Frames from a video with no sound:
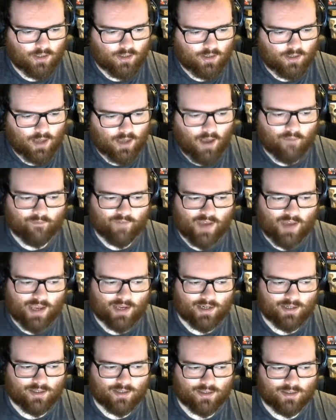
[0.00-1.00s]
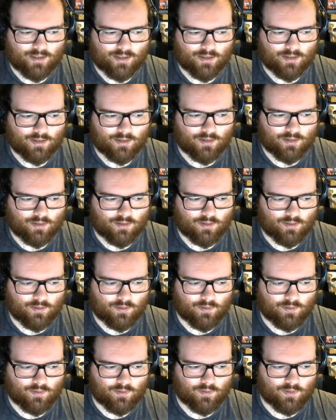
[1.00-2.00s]
And then,
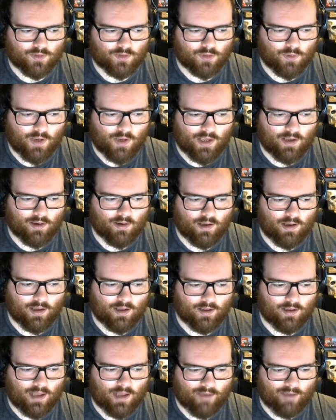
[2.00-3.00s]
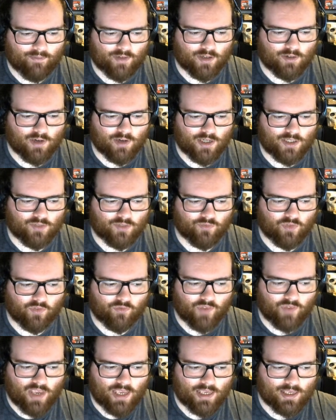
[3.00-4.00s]
so we have an equation for
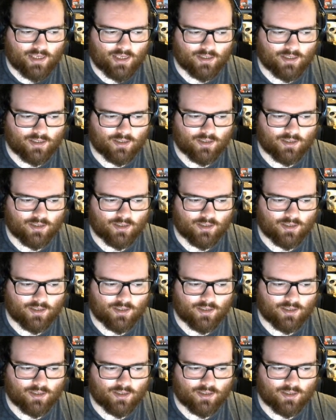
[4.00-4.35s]
v,